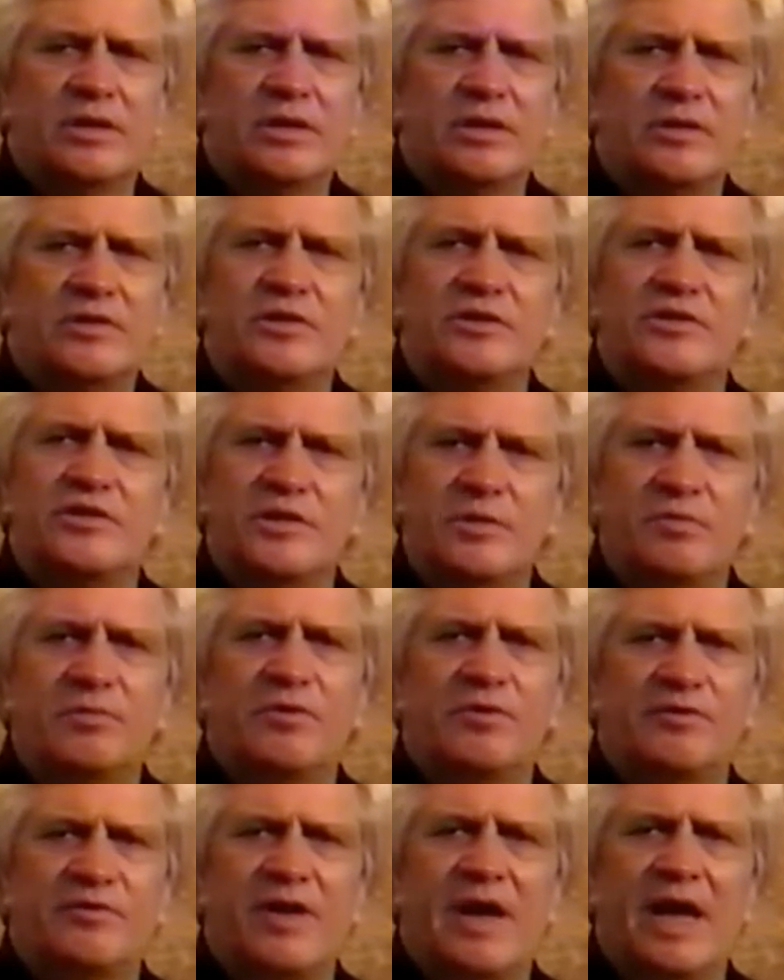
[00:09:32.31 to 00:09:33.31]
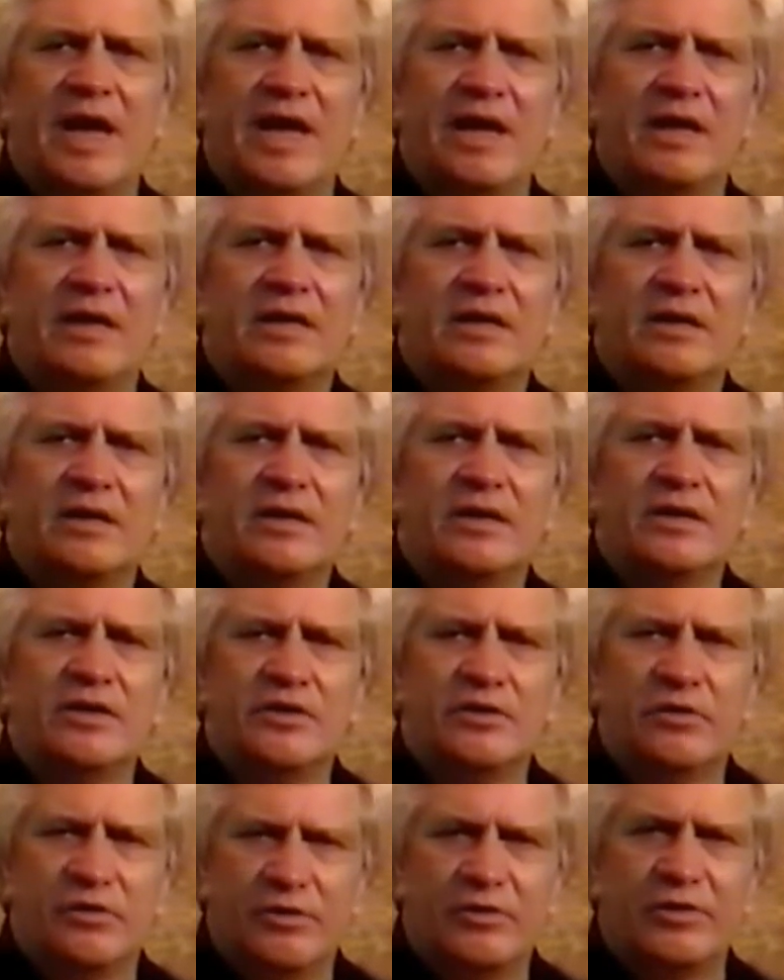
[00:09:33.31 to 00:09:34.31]
to simplify
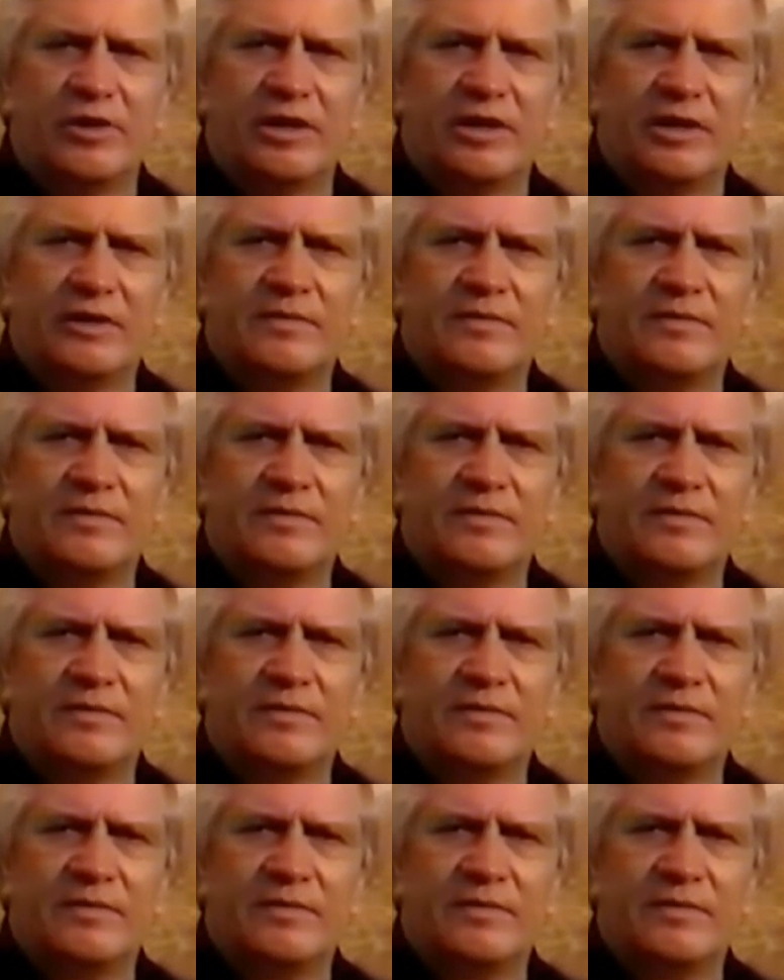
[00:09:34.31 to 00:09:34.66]
your learning.